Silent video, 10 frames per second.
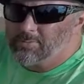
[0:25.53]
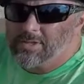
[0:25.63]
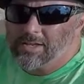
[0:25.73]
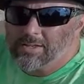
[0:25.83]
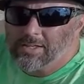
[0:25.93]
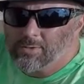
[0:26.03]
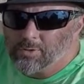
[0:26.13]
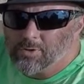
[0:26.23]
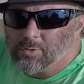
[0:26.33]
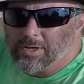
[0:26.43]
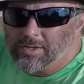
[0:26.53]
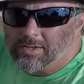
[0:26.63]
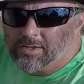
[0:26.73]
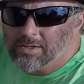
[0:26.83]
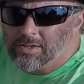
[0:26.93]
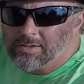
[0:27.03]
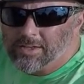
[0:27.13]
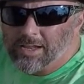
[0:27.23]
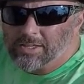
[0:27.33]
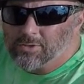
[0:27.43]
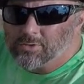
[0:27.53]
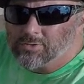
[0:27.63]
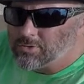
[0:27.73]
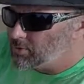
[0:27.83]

technique real quick that I use to